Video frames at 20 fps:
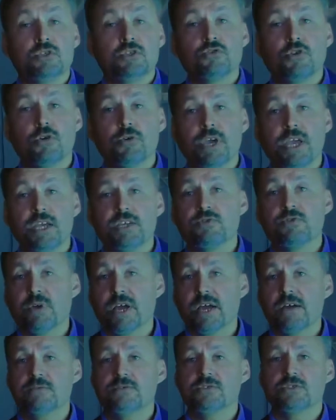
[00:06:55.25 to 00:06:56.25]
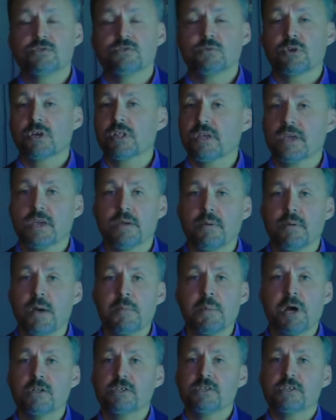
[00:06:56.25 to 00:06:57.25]
Stroke case rounds is really a, a
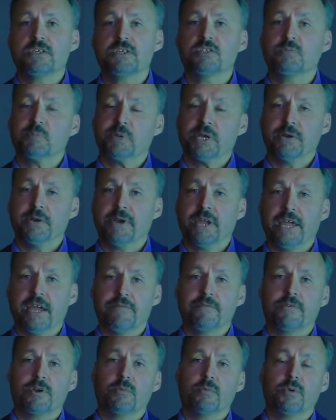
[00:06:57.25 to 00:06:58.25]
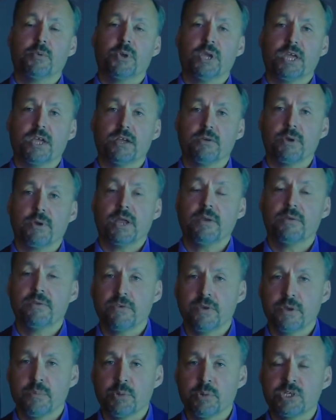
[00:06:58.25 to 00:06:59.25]
multidisciplinary effort where we get great
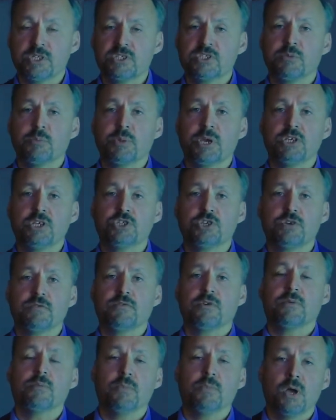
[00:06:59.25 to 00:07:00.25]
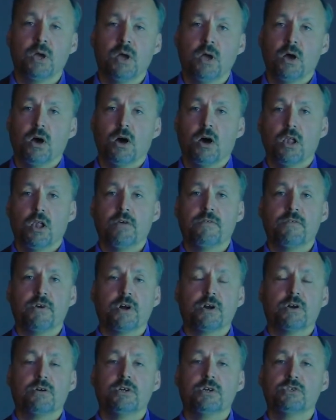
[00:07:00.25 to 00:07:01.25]
uh, participation from all of
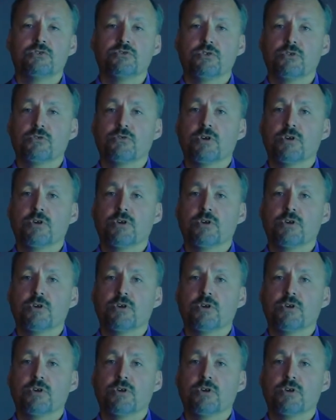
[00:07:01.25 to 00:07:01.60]
our uh, stroke